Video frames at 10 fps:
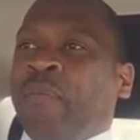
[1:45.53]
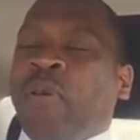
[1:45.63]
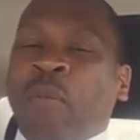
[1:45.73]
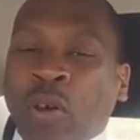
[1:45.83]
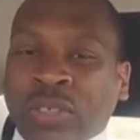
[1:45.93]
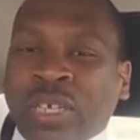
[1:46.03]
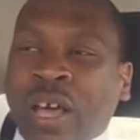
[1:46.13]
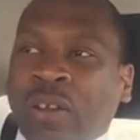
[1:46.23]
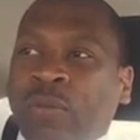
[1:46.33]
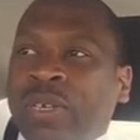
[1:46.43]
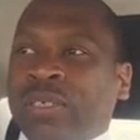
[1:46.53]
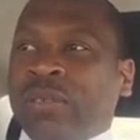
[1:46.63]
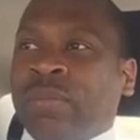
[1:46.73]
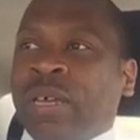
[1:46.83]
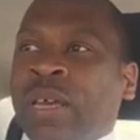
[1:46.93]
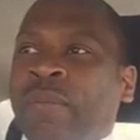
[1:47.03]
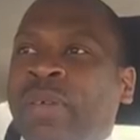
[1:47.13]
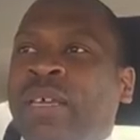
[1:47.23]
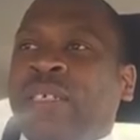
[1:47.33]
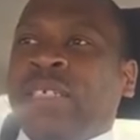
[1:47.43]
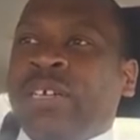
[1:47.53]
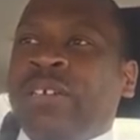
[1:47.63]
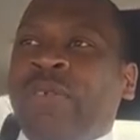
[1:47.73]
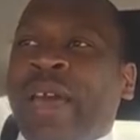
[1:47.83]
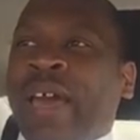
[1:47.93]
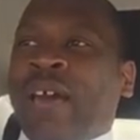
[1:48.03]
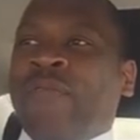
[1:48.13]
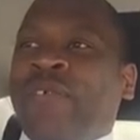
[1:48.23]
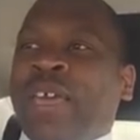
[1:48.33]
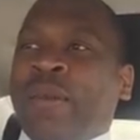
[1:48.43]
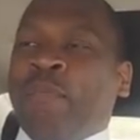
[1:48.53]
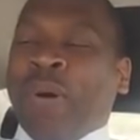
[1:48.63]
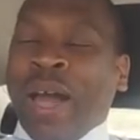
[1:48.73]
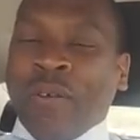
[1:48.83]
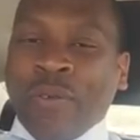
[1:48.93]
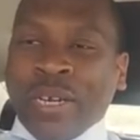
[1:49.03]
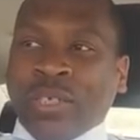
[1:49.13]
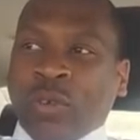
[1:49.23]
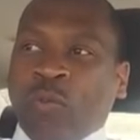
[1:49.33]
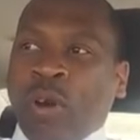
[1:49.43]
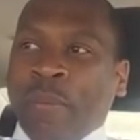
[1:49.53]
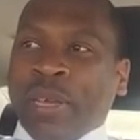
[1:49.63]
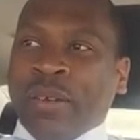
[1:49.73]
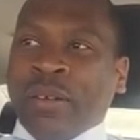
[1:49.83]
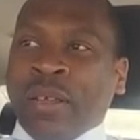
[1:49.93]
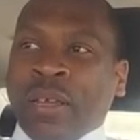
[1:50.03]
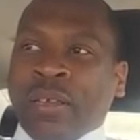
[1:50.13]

promotes colorism because here you have a biracial woman,